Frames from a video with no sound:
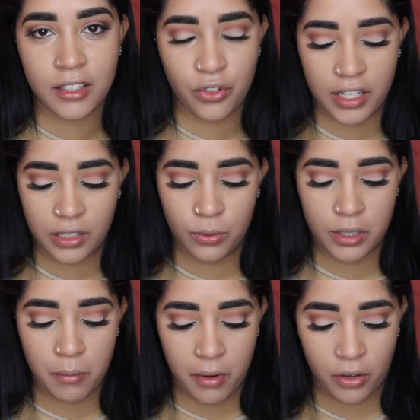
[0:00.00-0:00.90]

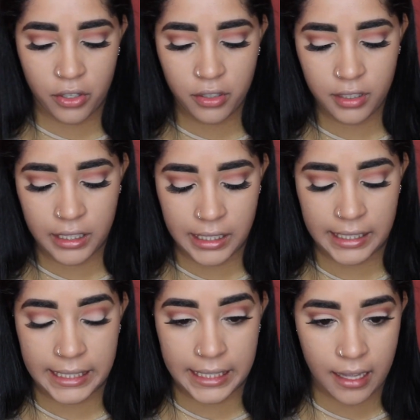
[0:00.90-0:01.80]
translucent powder to
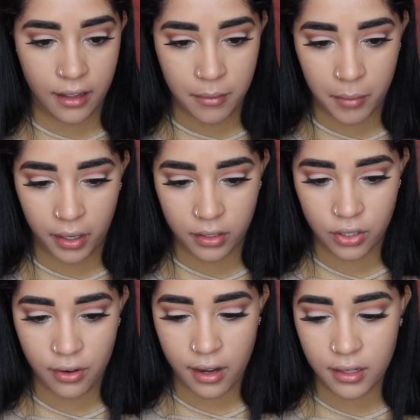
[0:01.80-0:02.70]
set my
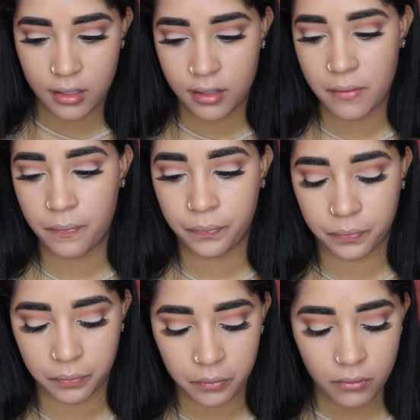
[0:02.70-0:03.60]
under eyes.
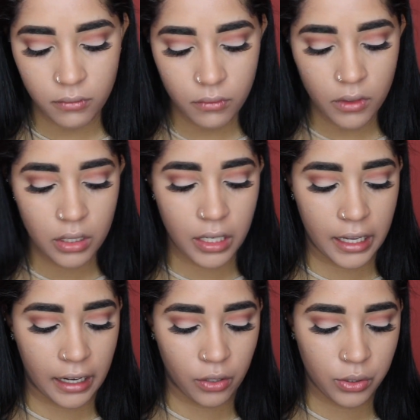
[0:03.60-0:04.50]

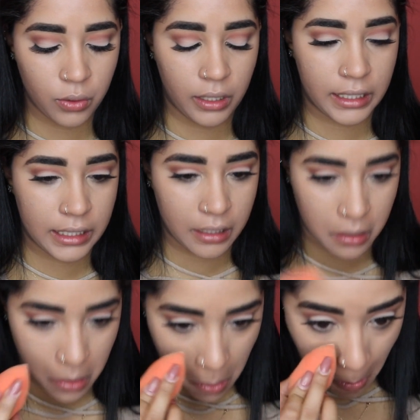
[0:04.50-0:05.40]
And I also like
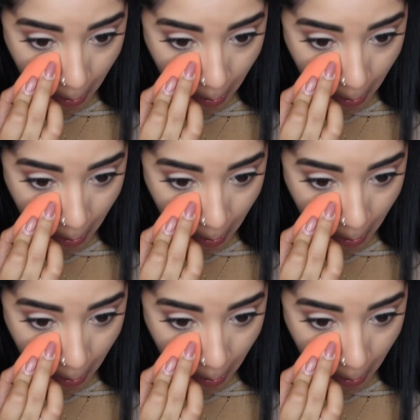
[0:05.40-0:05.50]
to